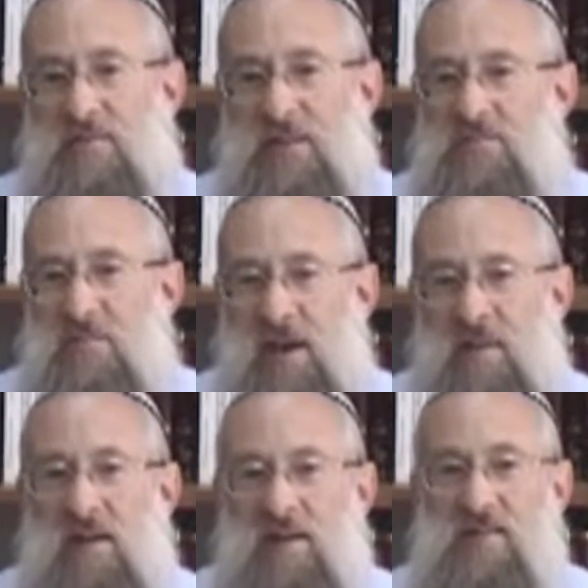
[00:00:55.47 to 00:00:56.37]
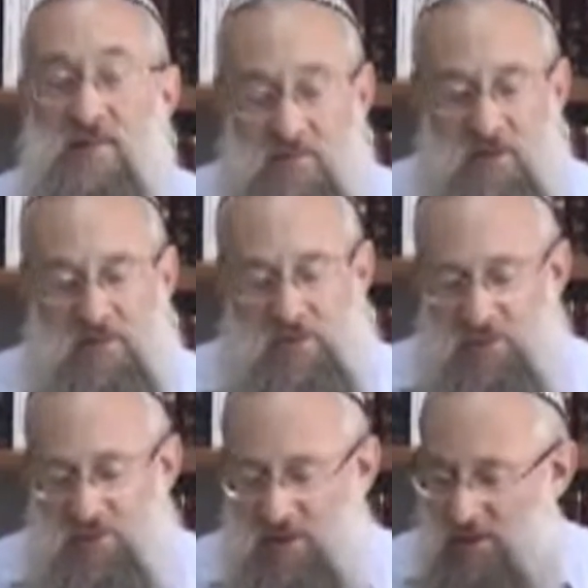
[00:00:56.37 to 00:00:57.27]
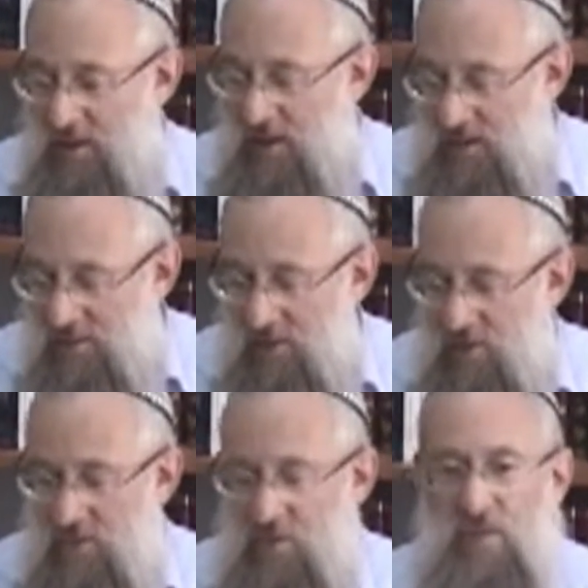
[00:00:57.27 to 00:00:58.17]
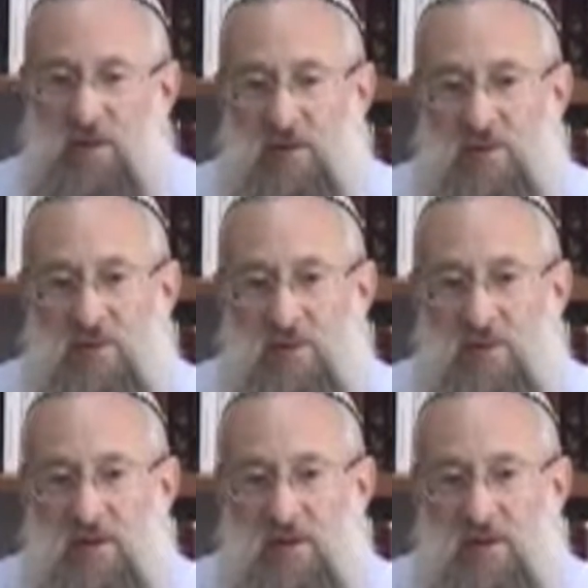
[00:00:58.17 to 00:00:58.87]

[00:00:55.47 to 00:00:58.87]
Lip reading: This man that is this revolutionary against all of human culture,